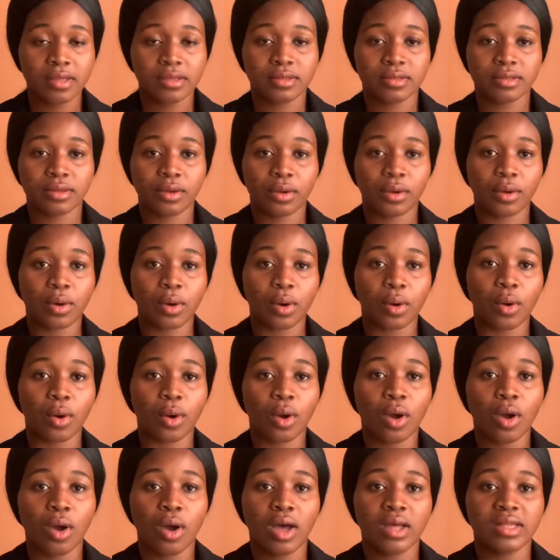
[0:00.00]
So
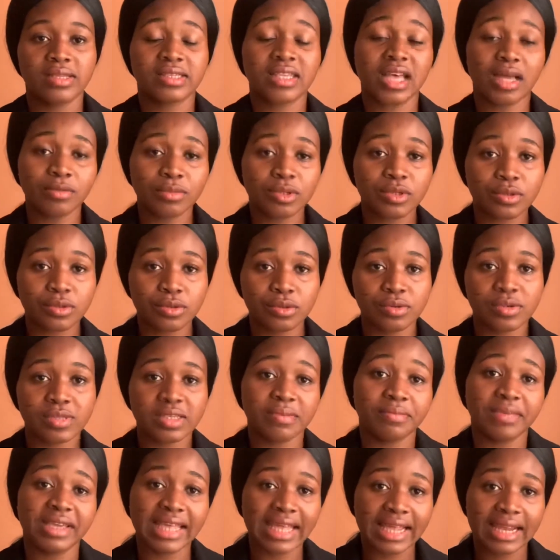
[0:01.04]
some schools,
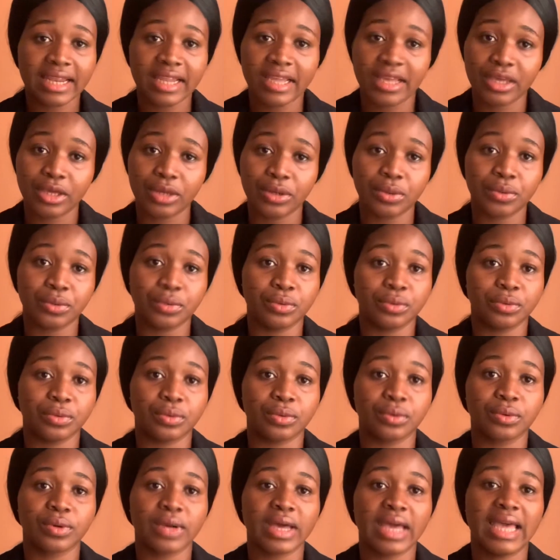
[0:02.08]
immediately
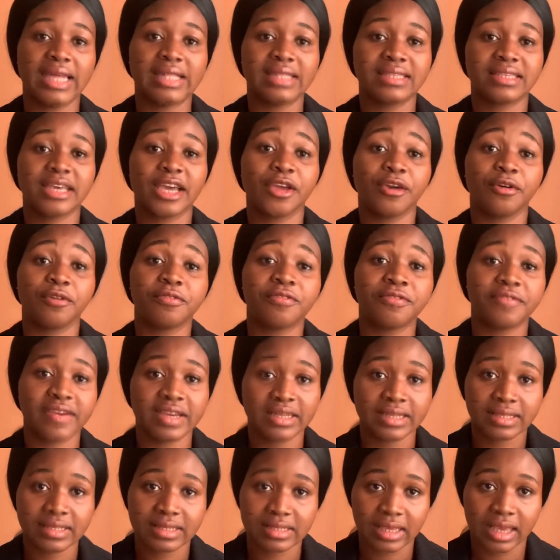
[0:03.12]
you enter your
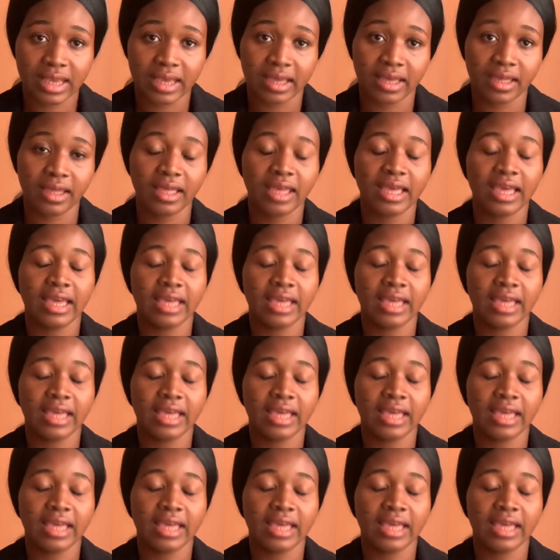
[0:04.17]
first year,